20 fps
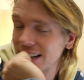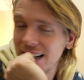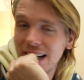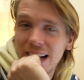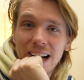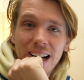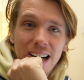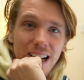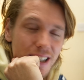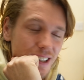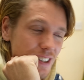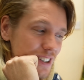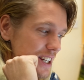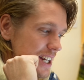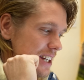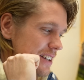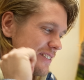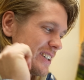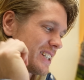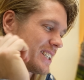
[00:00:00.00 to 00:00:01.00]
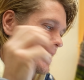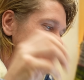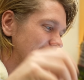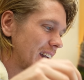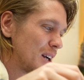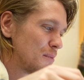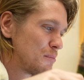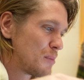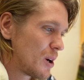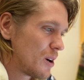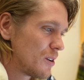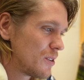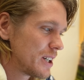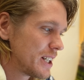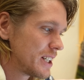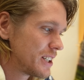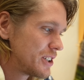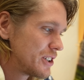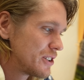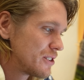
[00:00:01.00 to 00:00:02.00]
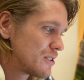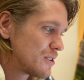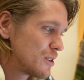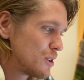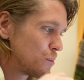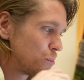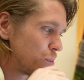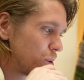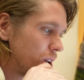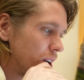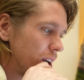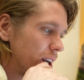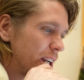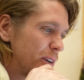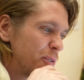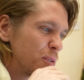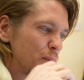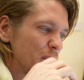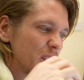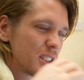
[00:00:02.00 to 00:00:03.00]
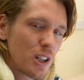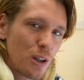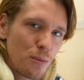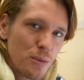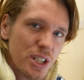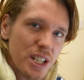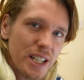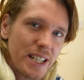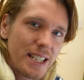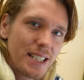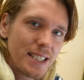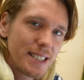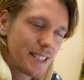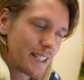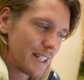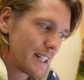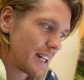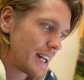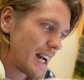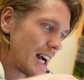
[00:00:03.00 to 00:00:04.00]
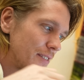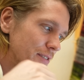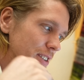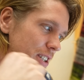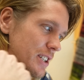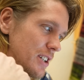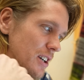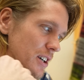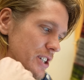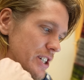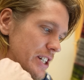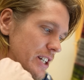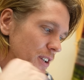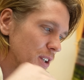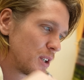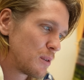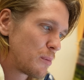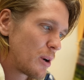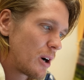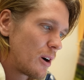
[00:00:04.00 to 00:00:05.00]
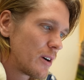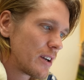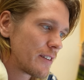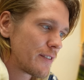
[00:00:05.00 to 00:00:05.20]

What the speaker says: And if I did get a boat in Europe, it would be so much easier having Yoshi on the boat.